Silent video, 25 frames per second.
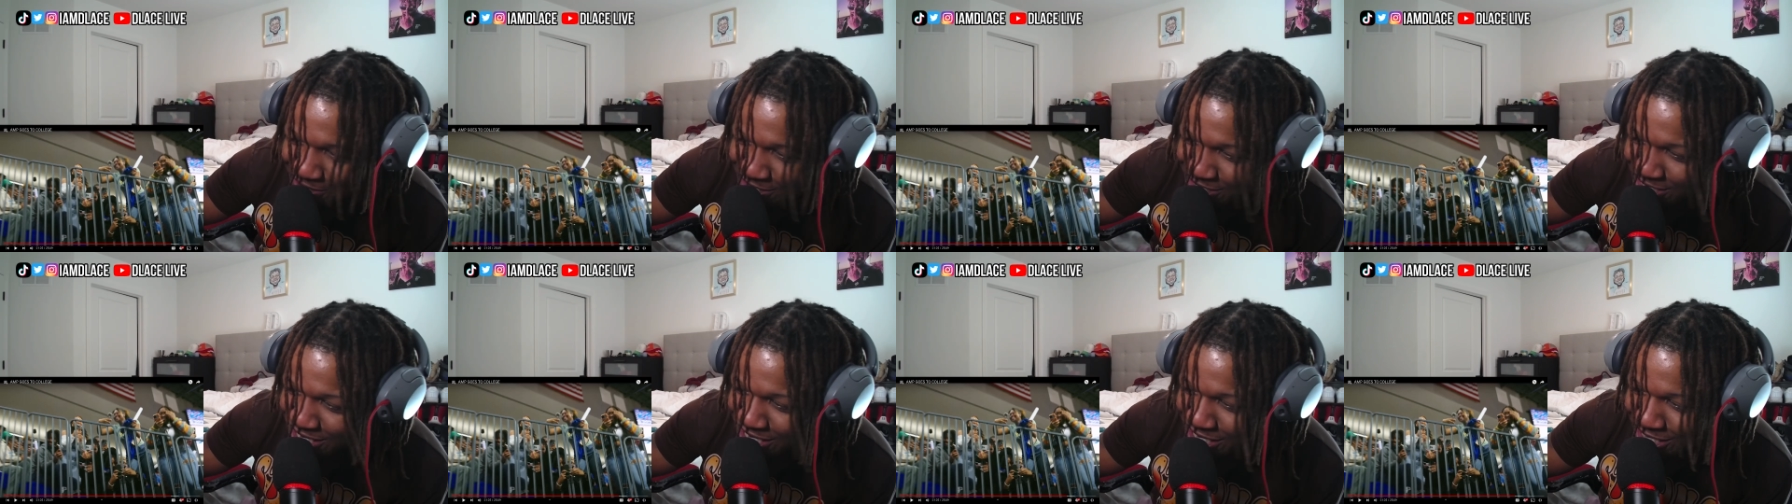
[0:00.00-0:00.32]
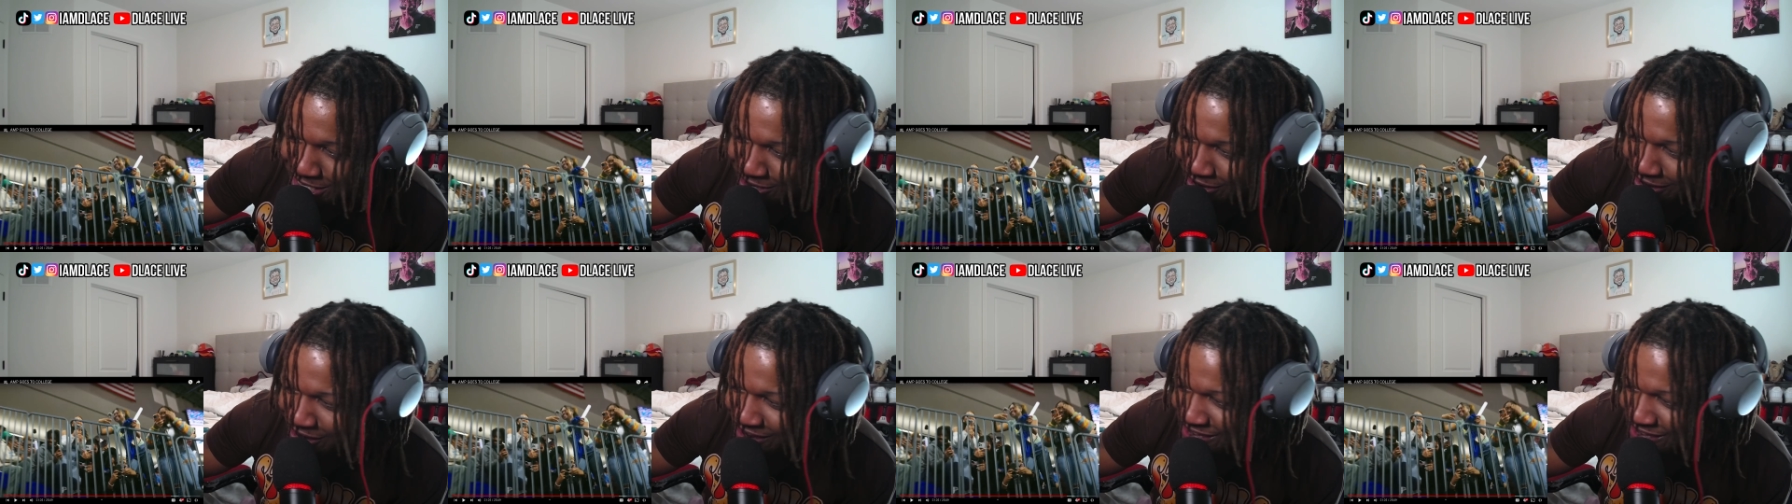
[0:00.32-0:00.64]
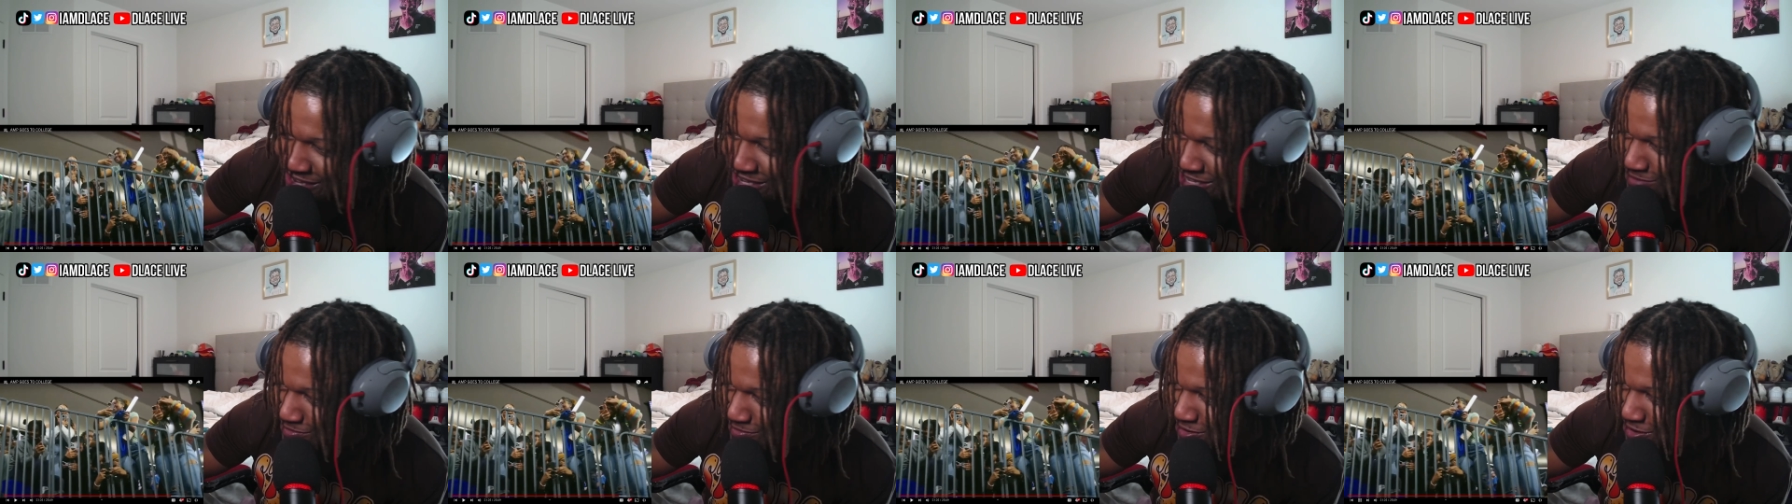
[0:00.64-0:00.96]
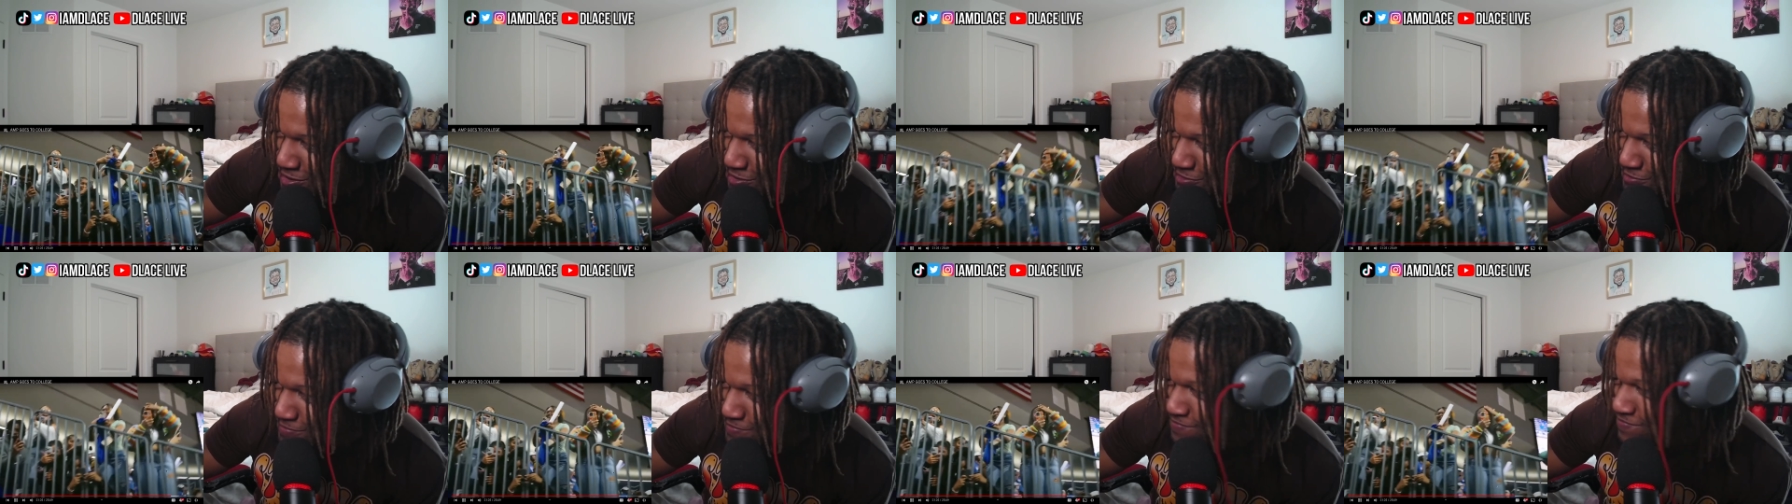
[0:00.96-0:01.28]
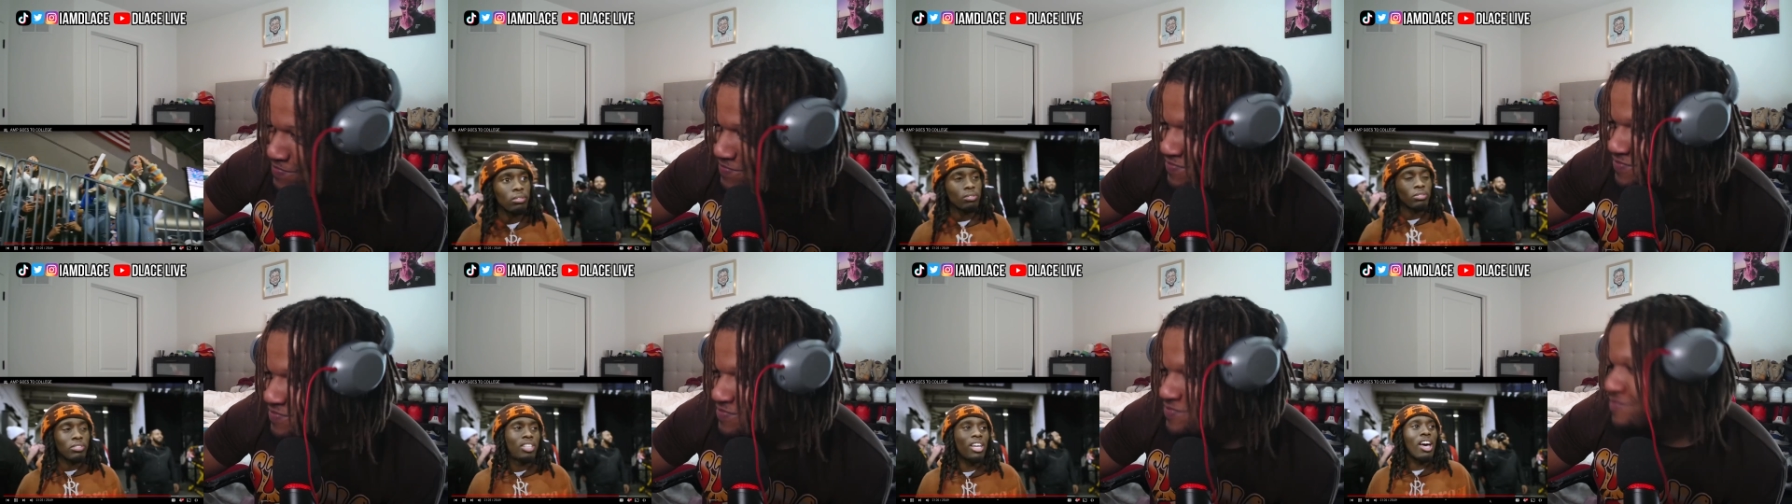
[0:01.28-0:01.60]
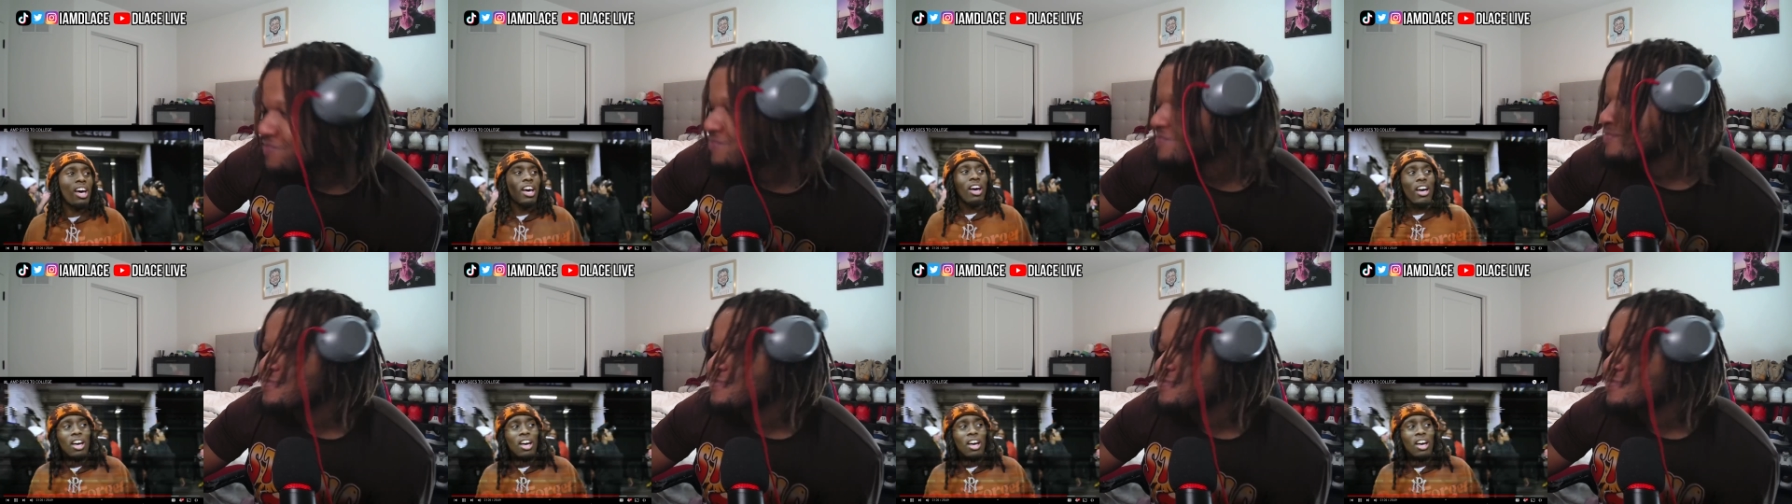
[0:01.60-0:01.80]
This shit is crazy, bro. This